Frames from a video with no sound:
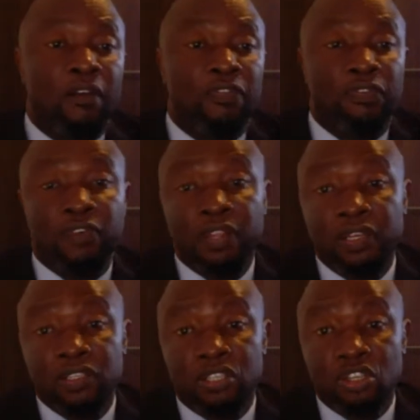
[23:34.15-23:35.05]
for
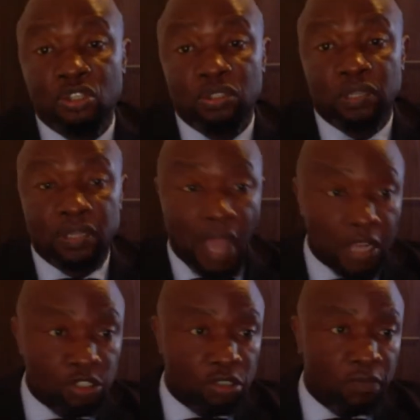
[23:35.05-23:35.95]
further decision and
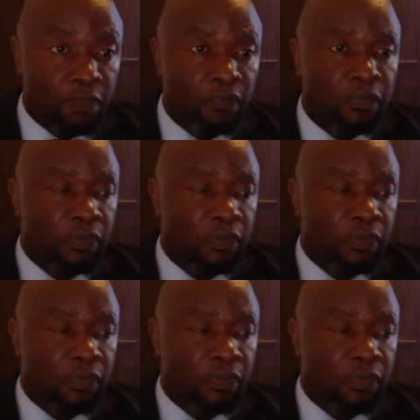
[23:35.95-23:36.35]
action,